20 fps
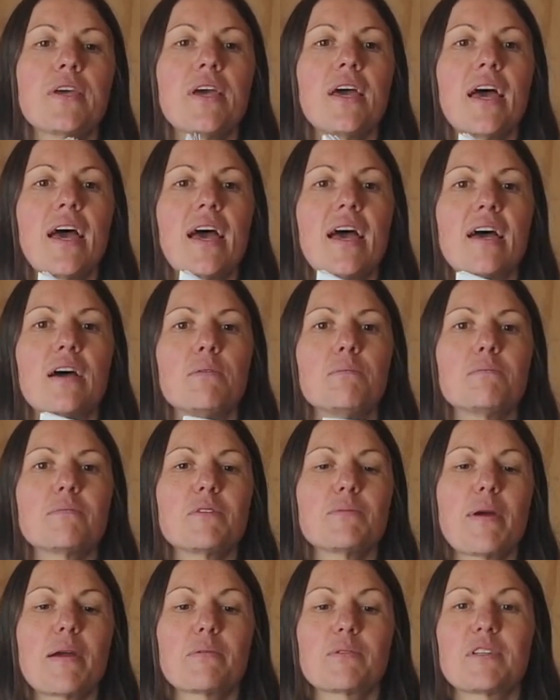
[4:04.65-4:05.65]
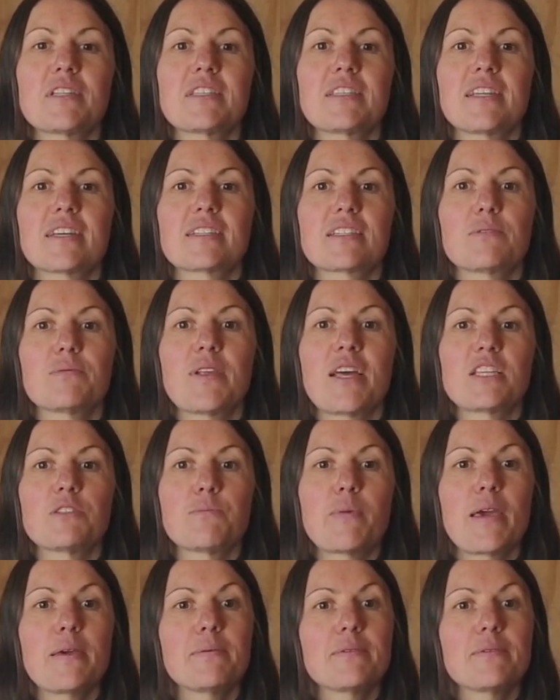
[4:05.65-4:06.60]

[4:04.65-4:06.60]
You might want to stick some nice paper